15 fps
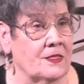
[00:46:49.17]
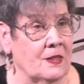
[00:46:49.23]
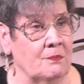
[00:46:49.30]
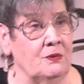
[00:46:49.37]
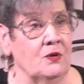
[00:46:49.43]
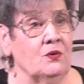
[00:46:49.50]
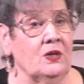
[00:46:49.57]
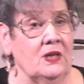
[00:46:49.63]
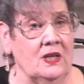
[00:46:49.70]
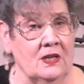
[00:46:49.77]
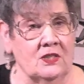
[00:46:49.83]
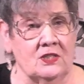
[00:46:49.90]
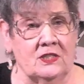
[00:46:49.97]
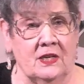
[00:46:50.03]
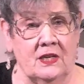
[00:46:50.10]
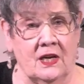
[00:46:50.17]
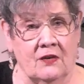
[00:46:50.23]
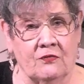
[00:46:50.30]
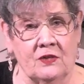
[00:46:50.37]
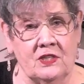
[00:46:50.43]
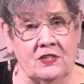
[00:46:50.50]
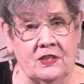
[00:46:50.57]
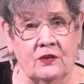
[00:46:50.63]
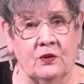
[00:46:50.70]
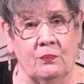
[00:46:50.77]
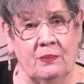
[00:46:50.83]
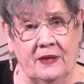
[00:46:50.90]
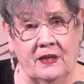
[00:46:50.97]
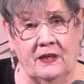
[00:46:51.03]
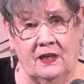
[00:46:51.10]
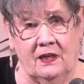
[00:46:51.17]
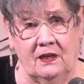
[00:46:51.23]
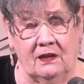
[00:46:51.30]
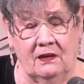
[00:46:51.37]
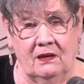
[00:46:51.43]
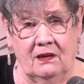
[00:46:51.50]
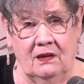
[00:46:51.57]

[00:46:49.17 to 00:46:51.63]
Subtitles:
the beauty is that every single penny